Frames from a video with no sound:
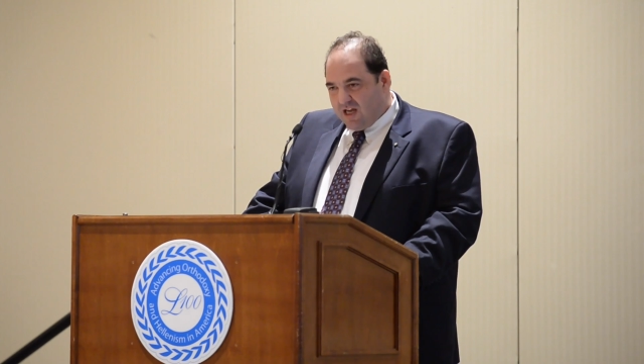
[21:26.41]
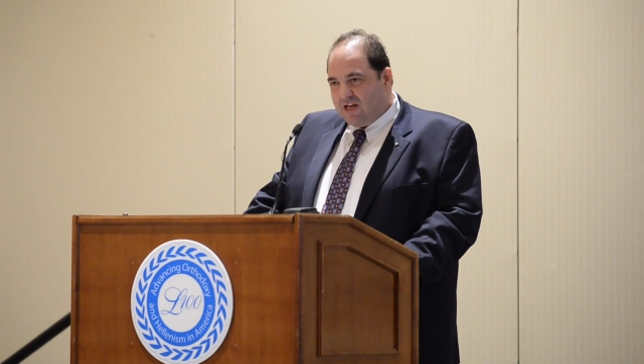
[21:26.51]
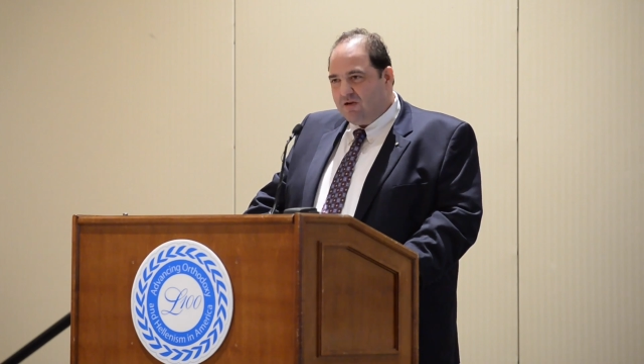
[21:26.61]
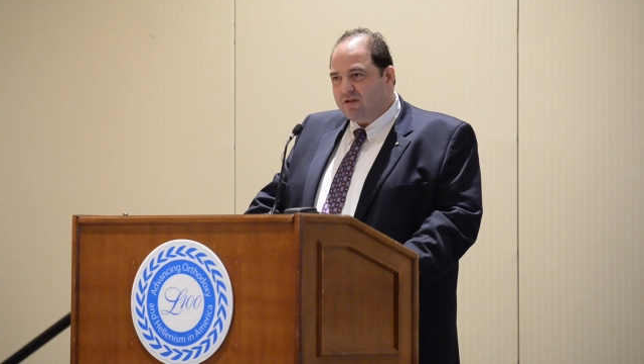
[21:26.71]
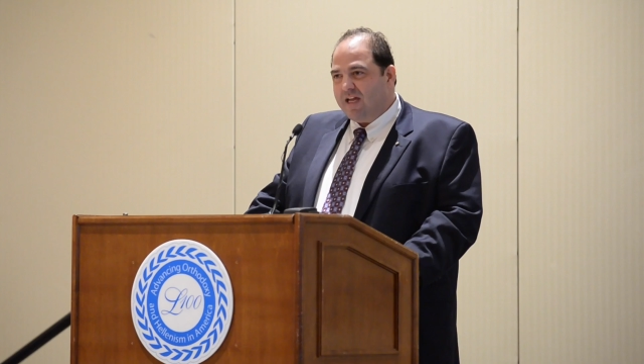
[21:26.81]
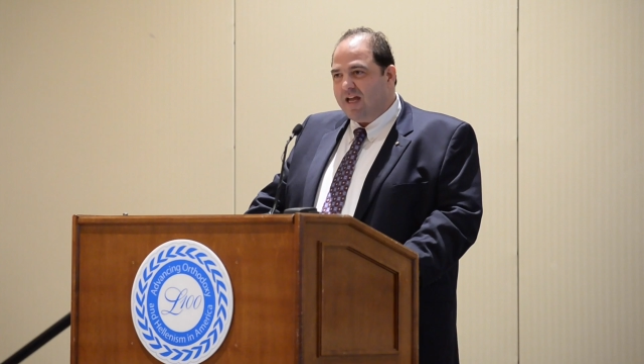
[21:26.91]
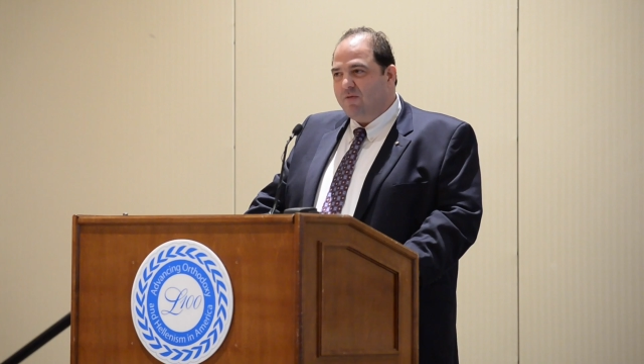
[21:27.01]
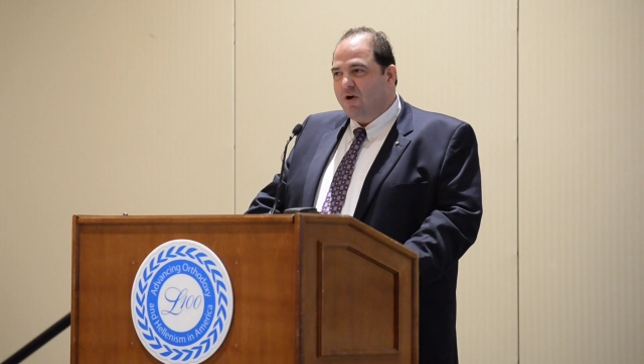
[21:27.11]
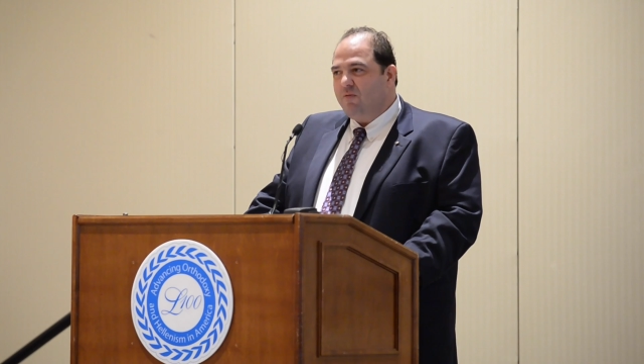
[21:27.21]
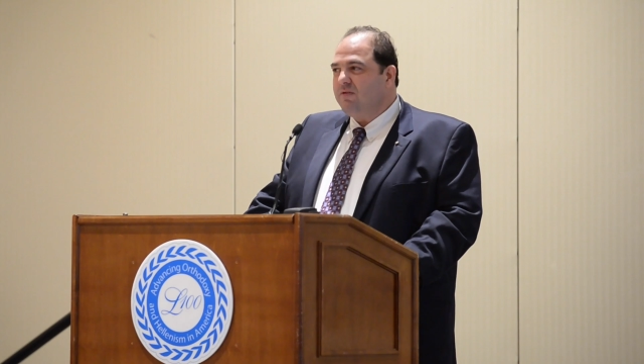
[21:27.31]
I knew at that
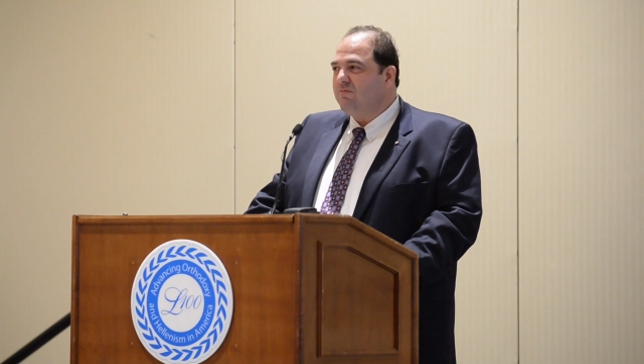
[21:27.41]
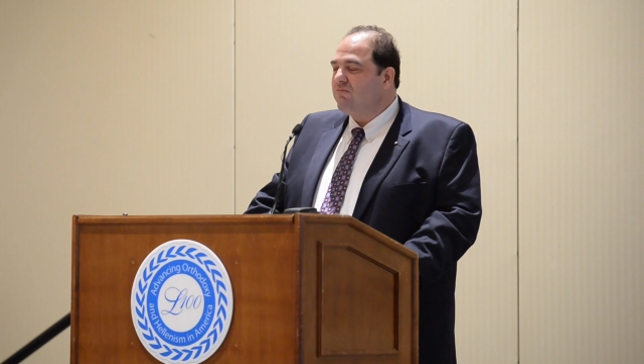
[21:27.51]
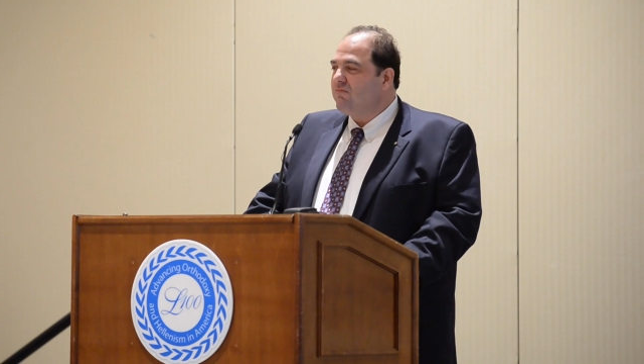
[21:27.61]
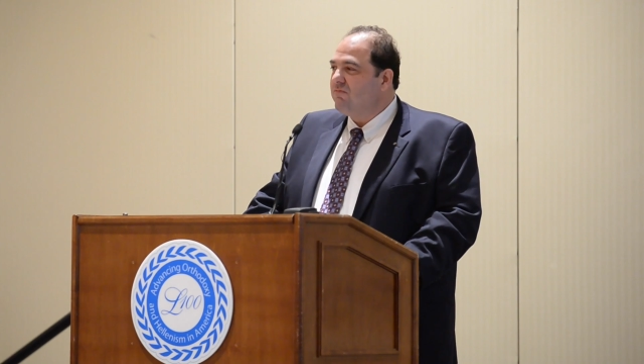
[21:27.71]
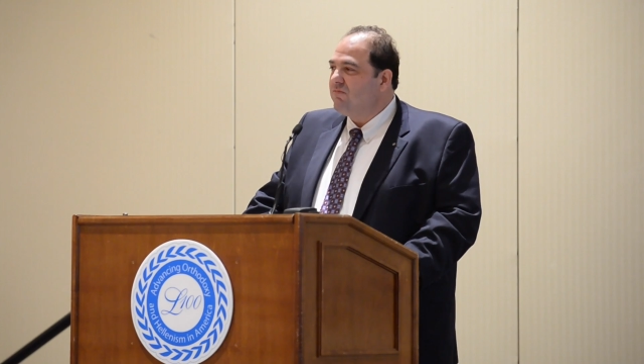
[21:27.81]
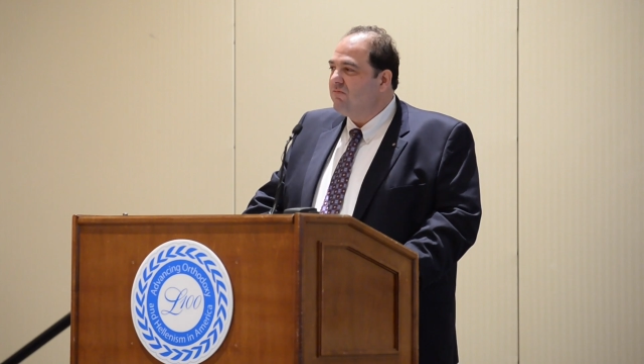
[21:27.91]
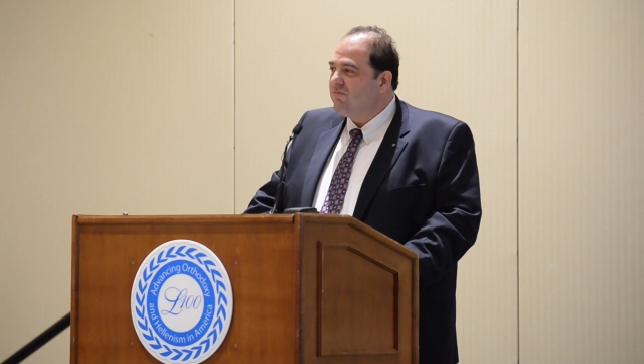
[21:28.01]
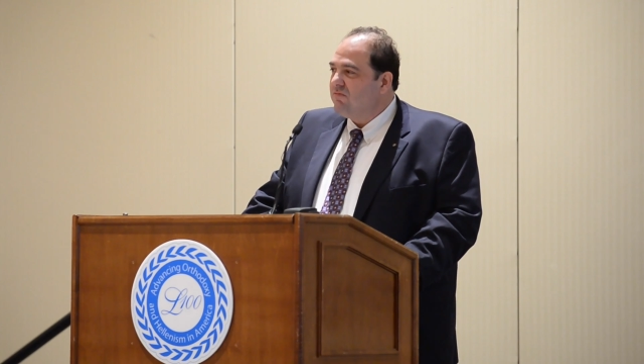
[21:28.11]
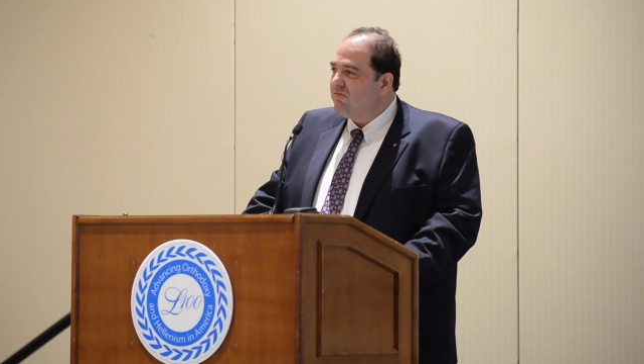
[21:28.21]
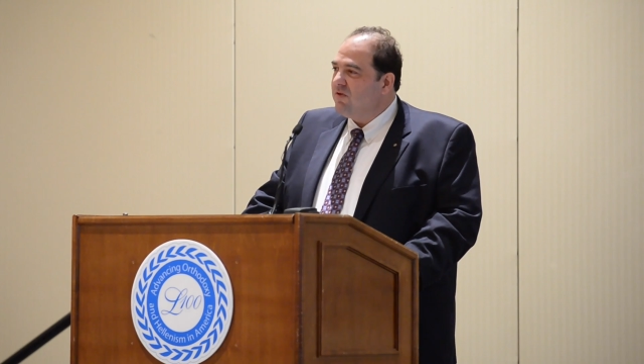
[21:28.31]
moment,
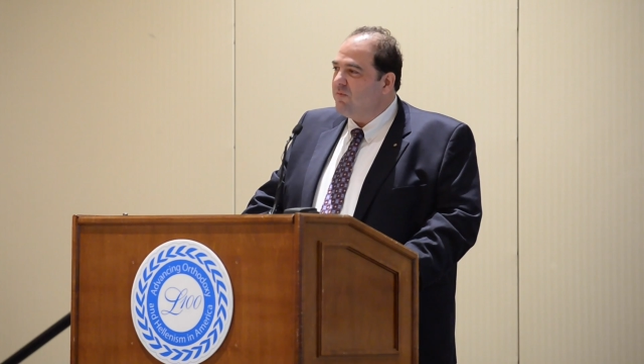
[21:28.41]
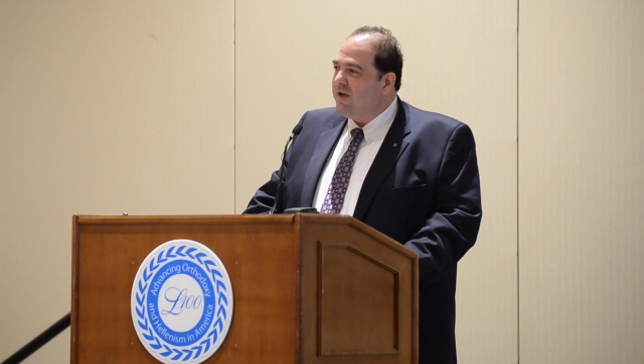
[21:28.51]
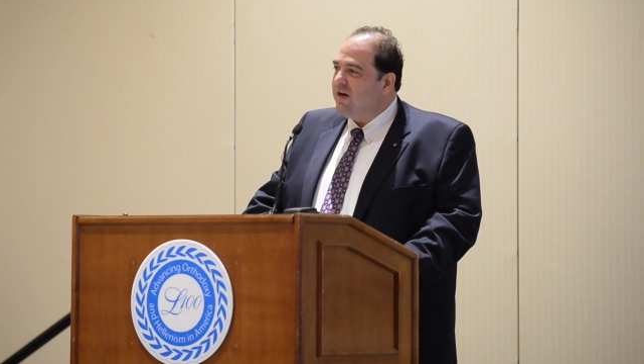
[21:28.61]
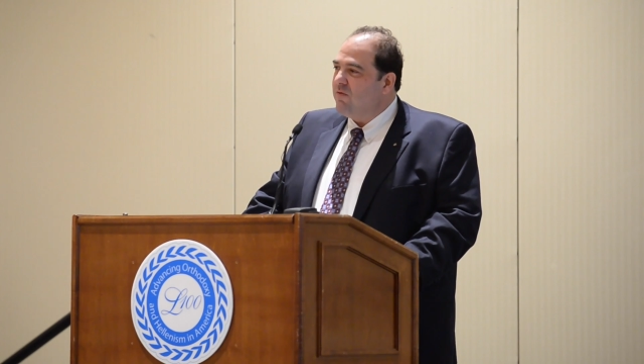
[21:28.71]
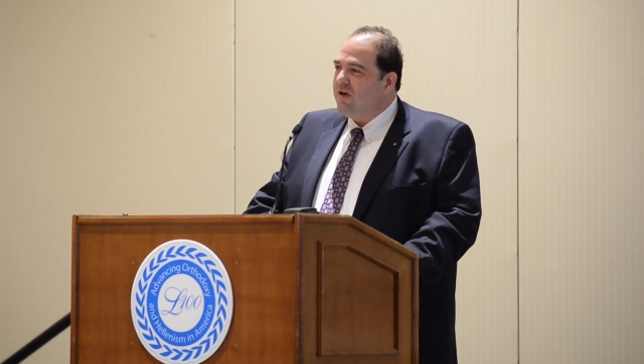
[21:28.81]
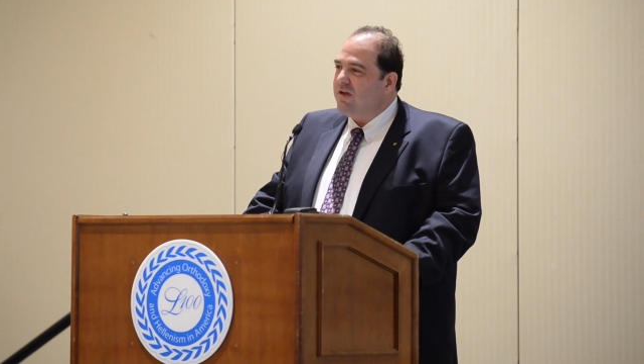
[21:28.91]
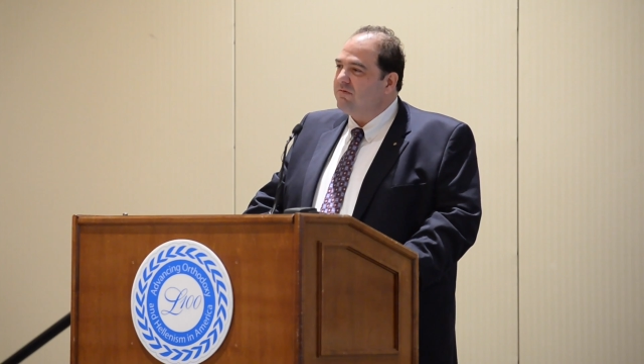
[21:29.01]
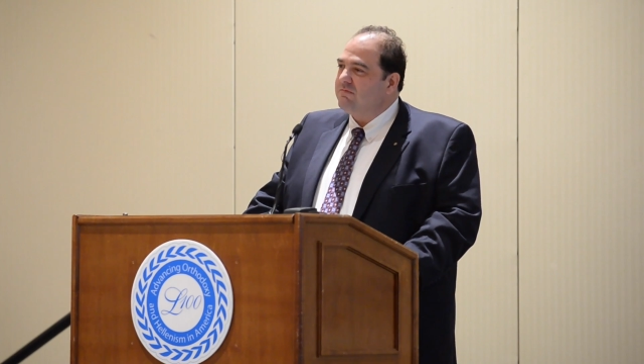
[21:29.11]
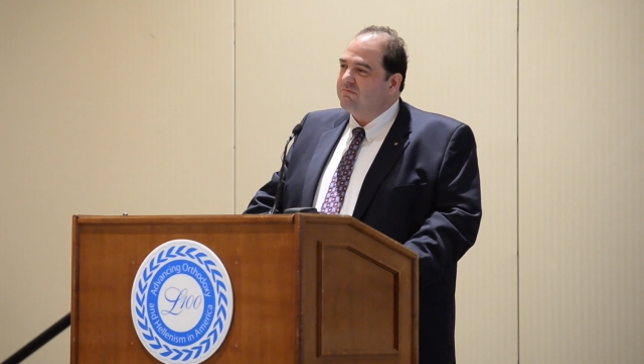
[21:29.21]
no matter what